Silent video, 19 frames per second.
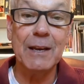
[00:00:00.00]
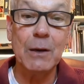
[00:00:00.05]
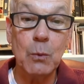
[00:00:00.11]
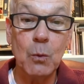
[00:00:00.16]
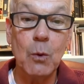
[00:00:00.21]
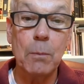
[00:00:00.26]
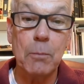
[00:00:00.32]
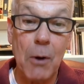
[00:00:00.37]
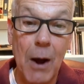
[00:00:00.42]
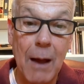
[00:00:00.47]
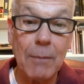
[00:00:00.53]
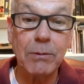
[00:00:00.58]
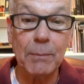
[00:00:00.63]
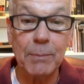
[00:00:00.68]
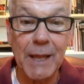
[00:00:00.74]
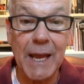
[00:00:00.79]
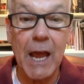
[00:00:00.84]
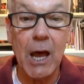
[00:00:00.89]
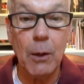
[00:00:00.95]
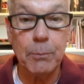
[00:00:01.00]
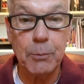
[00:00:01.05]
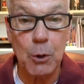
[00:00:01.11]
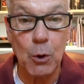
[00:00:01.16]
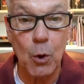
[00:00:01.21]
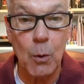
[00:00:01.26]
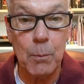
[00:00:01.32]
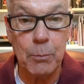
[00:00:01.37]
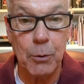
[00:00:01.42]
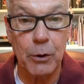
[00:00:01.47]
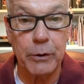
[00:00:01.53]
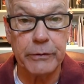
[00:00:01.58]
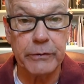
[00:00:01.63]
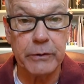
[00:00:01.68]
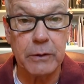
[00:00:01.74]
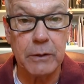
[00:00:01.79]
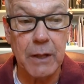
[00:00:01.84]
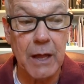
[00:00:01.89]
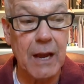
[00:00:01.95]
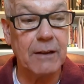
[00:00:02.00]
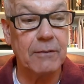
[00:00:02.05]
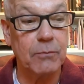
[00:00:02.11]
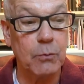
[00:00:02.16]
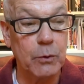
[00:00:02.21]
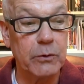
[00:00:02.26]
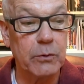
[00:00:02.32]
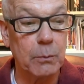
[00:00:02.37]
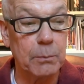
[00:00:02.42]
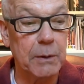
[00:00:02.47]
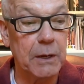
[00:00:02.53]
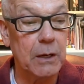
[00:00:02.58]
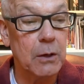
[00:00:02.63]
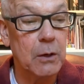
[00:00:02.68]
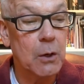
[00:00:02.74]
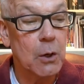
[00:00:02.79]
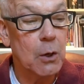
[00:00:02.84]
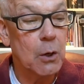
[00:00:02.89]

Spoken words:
It will probably help your own personal life, which will be